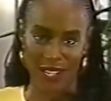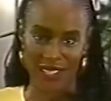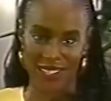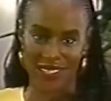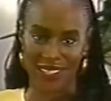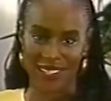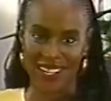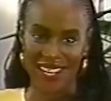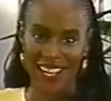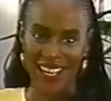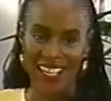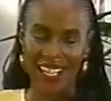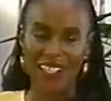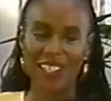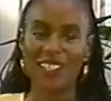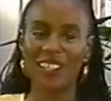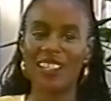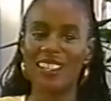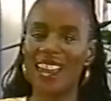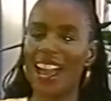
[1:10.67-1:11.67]
for us.
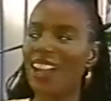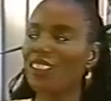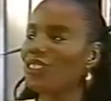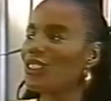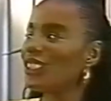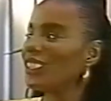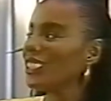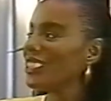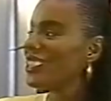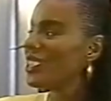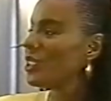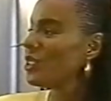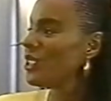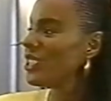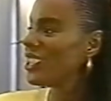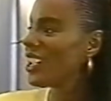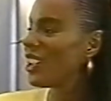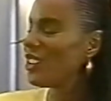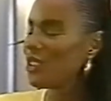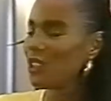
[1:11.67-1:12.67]
It's the National
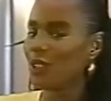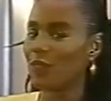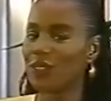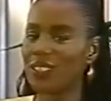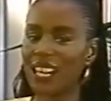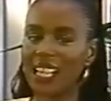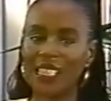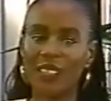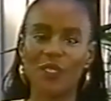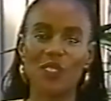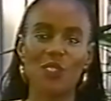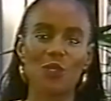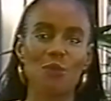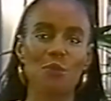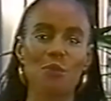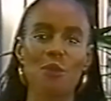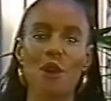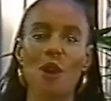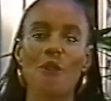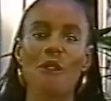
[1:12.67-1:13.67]
Association of
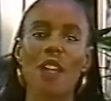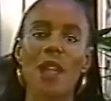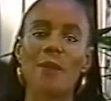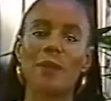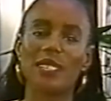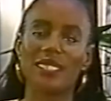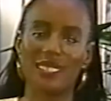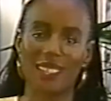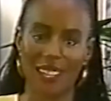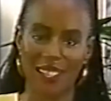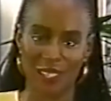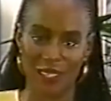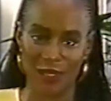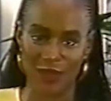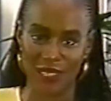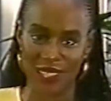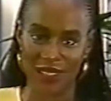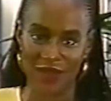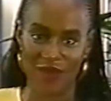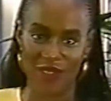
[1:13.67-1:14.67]
Television Program
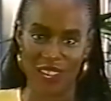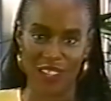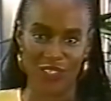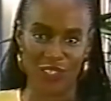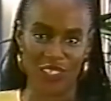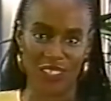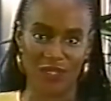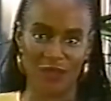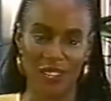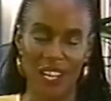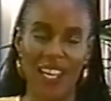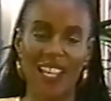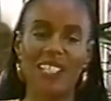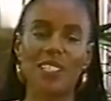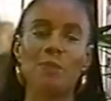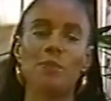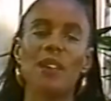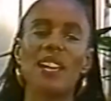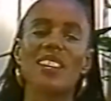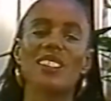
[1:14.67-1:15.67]
Executives Convention.
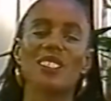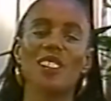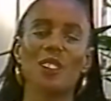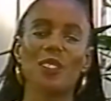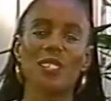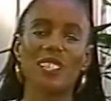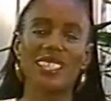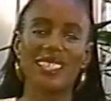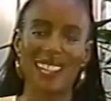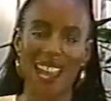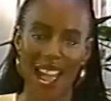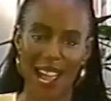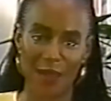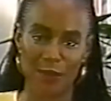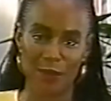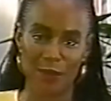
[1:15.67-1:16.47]
It's better known as